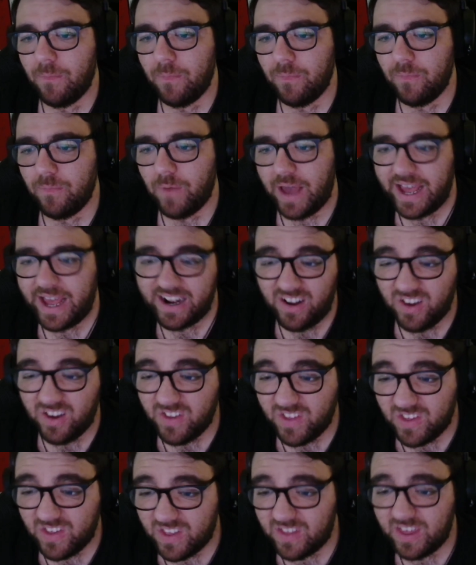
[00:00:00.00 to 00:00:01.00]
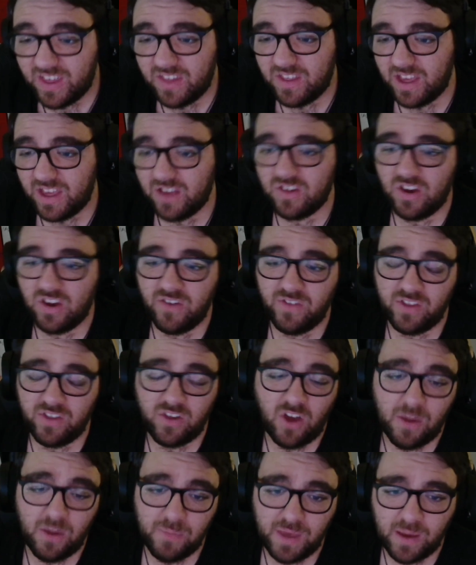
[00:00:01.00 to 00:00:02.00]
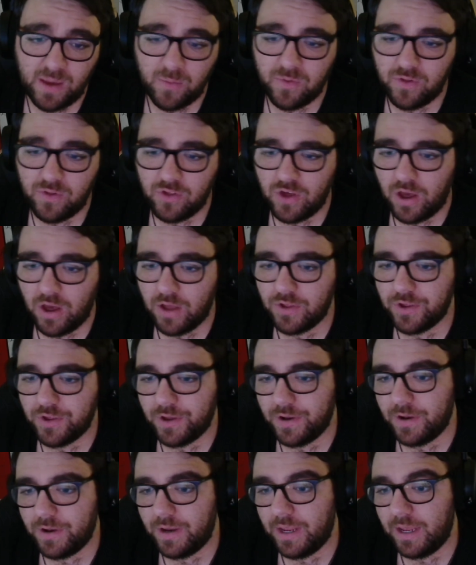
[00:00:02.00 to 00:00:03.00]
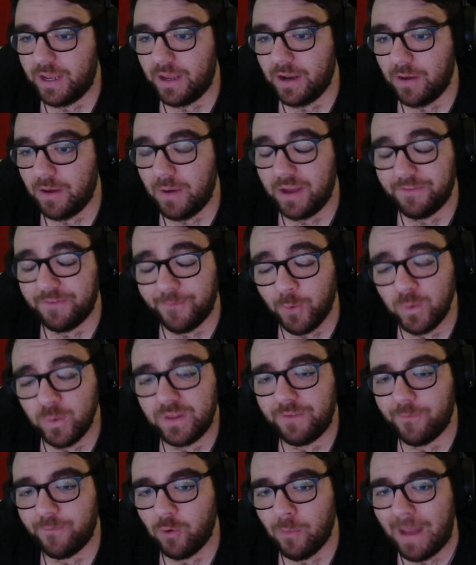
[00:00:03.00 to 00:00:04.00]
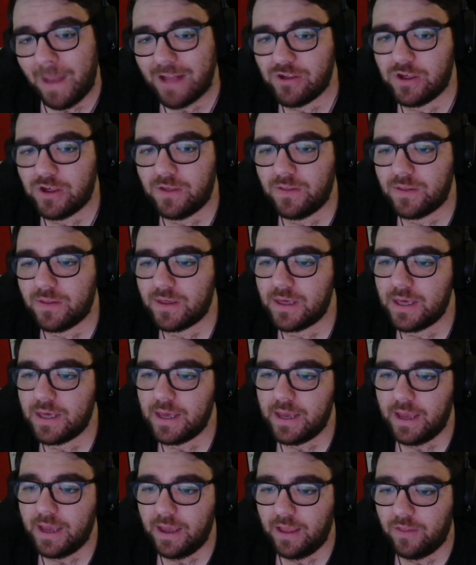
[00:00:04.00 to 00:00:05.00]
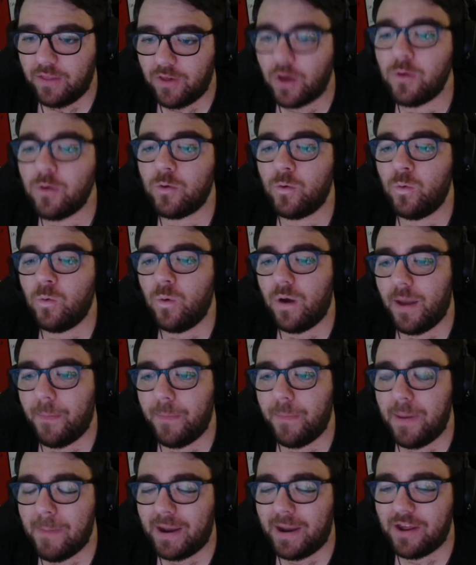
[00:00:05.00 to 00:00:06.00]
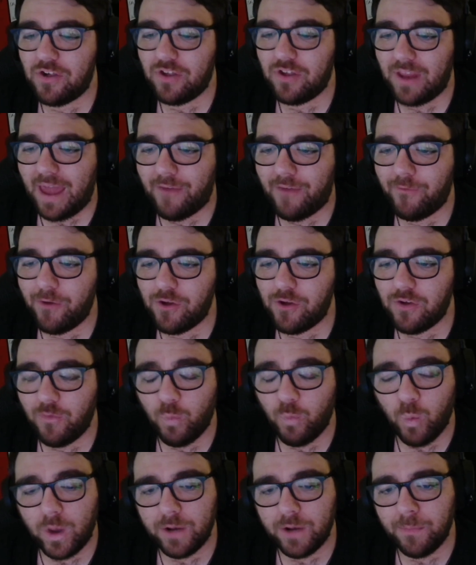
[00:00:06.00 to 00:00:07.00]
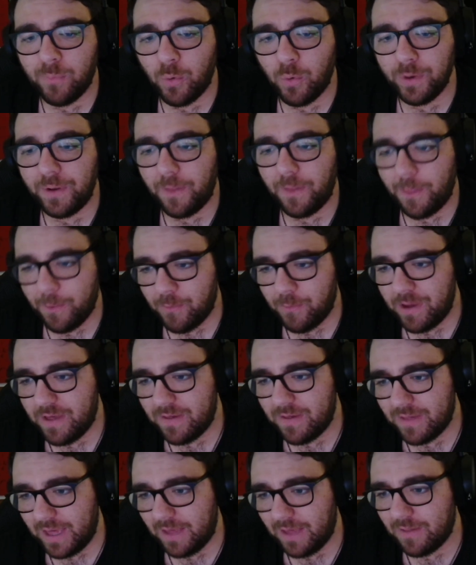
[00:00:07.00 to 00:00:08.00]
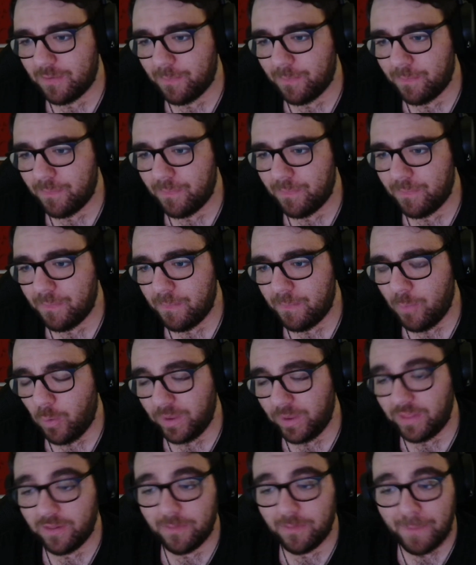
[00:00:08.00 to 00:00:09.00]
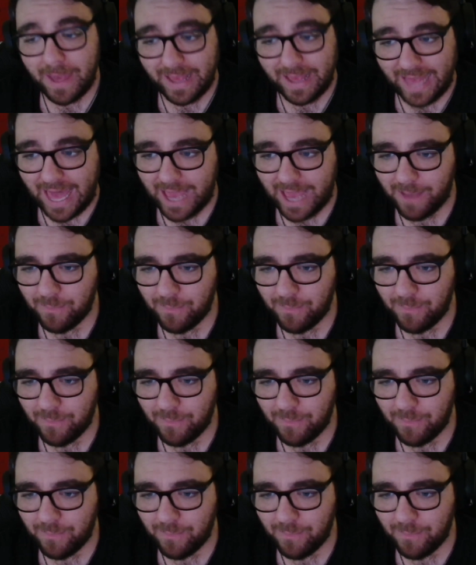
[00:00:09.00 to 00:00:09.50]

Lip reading: I had a look at the statistics over the time that he was in charge. And, he had 44 matches total. He managed an average of 1.36 points per game,